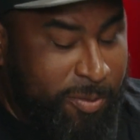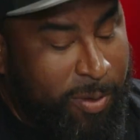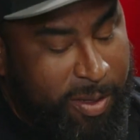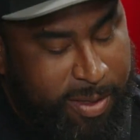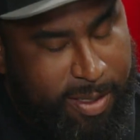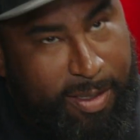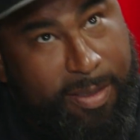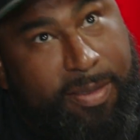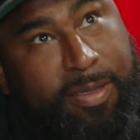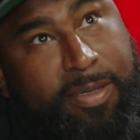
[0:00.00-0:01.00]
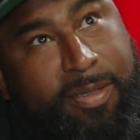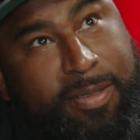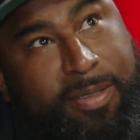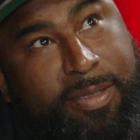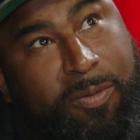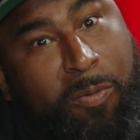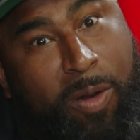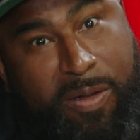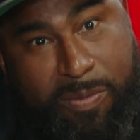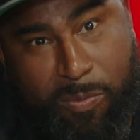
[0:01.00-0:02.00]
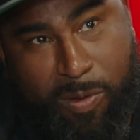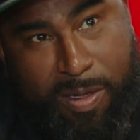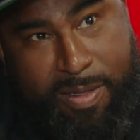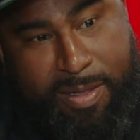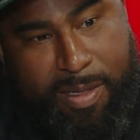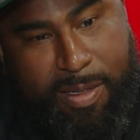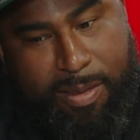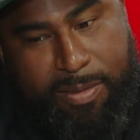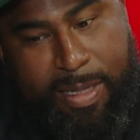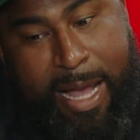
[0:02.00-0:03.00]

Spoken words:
Well, one of them was the